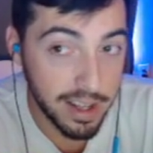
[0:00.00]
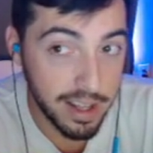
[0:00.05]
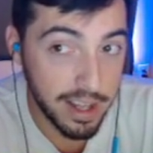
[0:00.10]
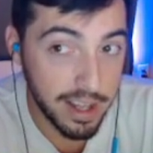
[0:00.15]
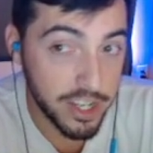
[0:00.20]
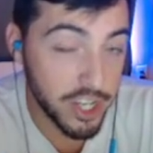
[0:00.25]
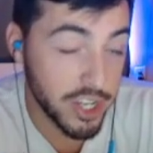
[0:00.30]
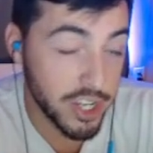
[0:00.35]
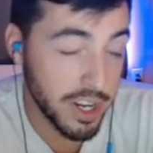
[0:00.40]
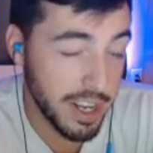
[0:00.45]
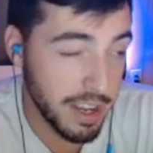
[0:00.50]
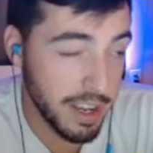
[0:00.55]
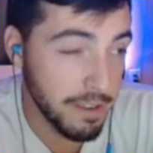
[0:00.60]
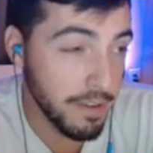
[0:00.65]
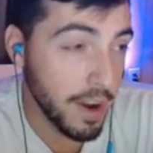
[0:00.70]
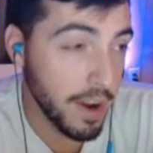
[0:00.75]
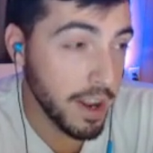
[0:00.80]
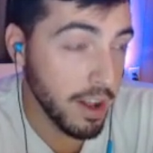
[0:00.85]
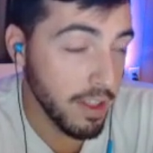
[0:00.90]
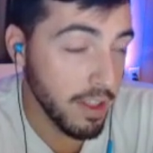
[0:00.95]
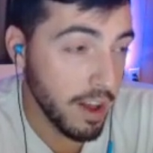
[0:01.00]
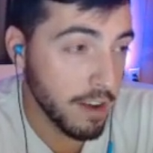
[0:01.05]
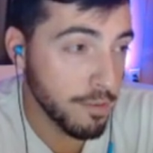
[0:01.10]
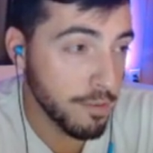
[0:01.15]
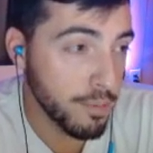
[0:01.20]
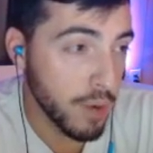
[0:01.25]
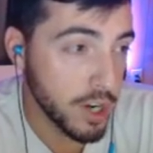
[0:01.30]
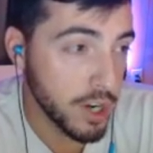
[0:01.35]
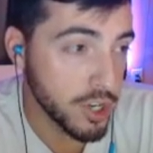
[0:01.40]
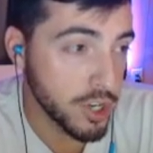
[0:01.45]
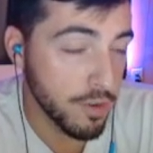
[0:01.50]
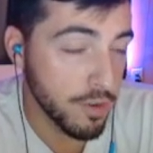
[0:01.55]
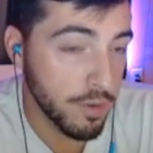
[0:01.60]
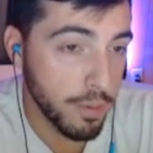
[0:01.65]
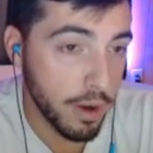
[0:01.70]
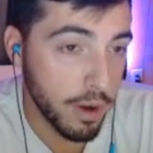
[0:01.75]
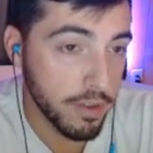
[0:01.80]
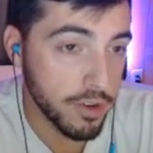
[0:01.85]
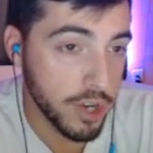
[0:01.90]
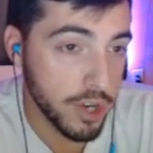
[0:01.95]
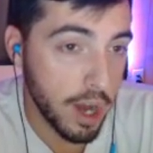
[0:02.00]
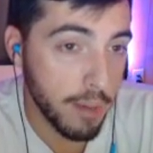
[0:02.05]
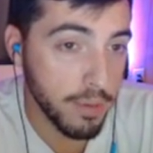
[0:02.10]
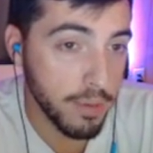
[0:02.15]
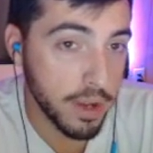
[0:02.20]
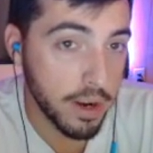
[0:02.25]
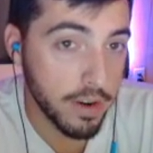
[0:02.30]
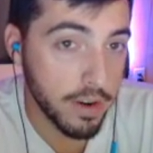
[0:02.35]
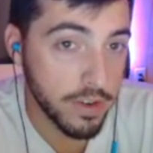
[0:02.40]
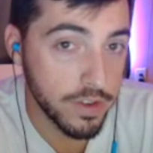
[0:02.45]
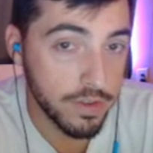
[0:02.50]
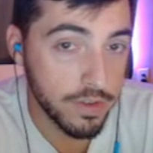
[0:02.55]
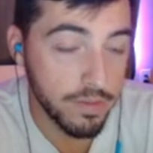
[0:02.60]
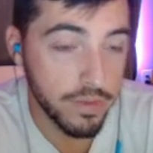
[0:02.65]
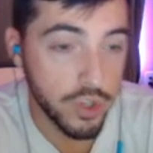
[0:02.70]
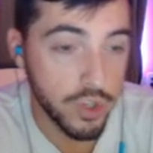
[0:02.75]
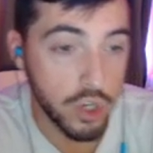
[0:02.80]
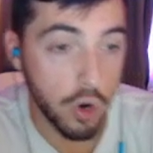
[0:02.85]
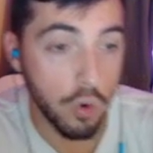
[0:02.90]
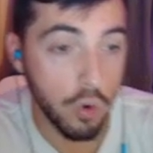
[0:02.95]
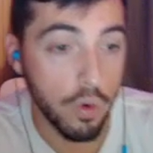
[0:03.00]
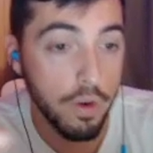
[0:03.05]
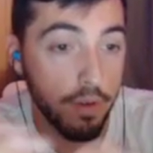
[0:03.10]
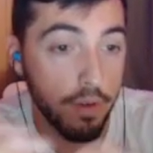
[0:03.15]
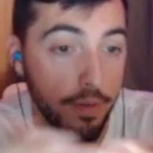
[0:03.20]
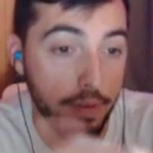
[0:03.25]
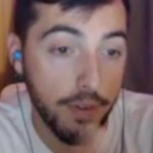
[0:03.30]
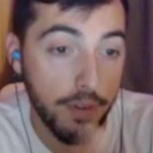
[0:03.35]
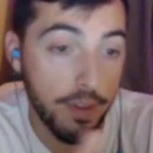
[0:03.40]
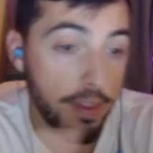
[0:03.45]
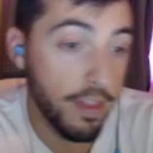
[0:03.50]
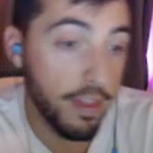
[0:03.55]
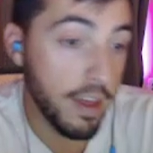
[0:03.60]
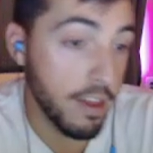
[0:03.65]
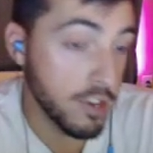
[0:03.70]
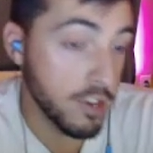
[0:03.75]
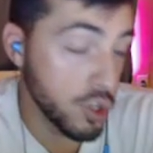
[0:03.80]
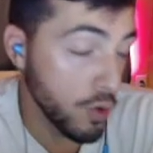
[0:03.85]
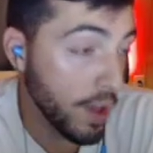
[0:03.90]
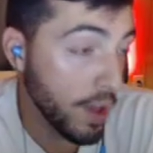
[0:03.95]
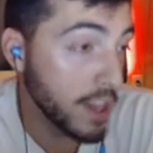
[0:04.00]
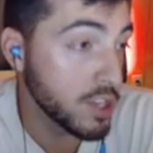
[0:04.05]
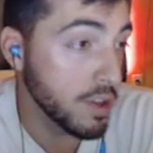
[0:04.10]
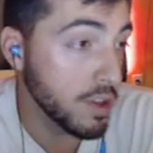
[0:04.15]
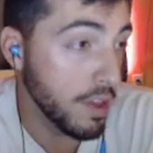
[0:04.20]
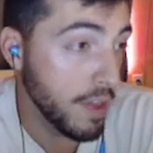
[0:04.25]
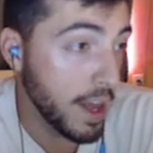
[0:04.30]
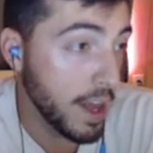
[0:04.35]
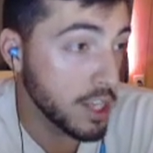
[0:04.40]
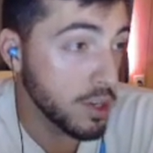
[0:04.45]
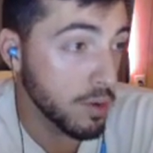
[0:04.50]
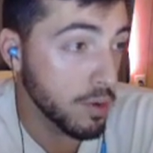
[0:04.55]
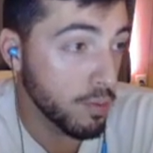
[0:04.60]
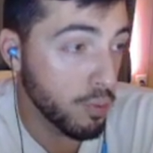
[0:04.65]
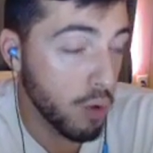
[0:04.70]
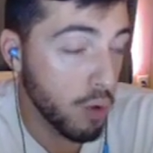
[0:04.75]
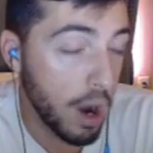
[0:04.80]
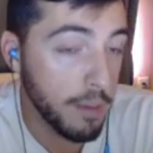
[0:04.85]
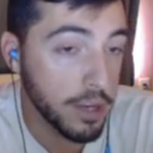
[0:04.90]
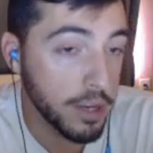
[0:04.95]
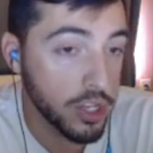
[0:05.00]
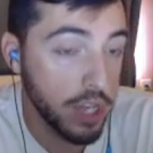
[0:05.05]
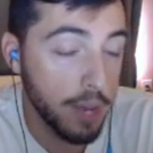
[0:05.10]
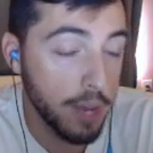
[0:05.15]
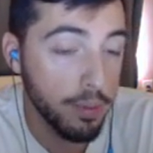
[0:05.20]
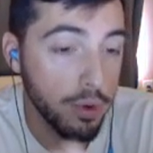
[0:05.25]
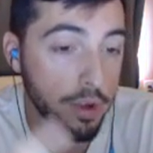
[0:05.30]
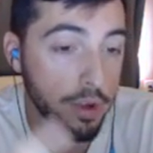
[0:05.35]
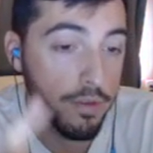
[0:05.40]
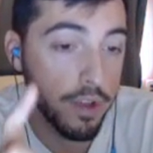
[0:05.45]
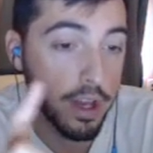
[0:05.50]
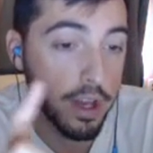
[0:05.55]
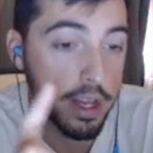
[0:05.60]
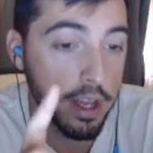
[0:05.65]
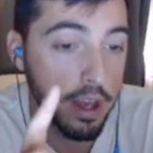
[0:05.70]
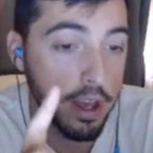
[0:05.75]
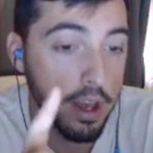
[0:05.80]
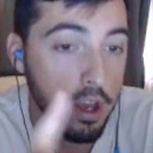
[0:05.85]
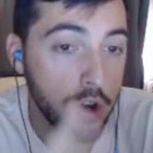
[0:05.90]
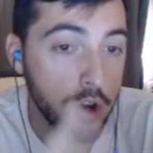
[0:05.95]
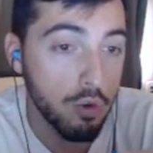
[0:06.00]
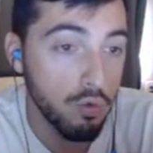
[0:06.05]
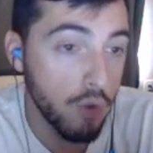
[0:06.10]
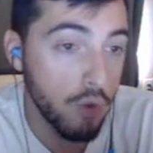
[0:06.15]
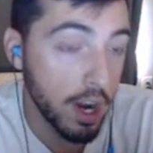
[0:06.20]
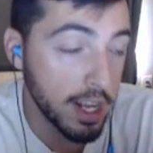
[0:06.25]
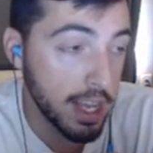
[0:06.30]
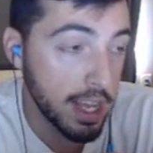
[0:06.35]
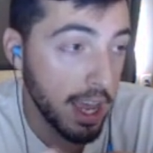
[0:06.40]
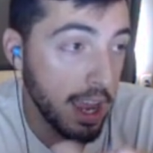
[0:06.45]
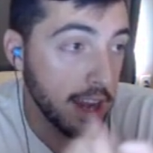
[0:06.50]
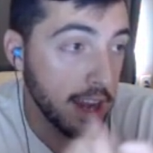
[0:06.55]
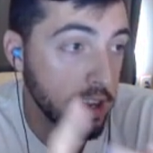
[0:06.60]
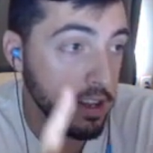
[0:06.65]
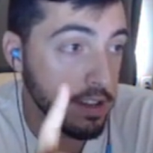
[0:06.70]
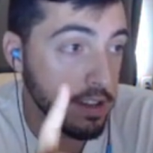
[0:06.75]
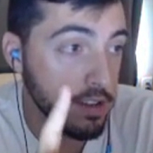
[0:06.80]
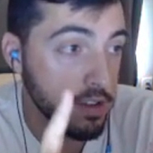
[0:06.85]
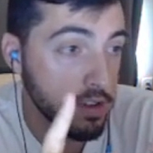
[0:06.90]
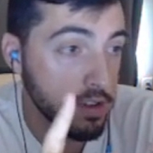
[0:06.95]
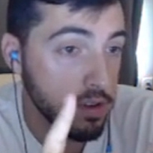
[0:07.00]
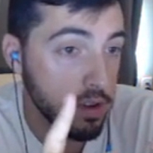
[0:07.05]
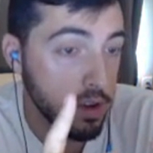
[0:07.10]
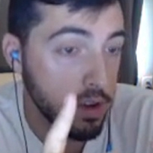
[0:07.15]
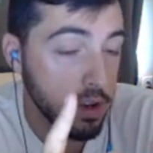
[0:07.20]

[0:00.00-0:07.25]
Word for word: it's just going to invite a lot of pressure from other top laners. So, th so that's that's a prime example of like red canids,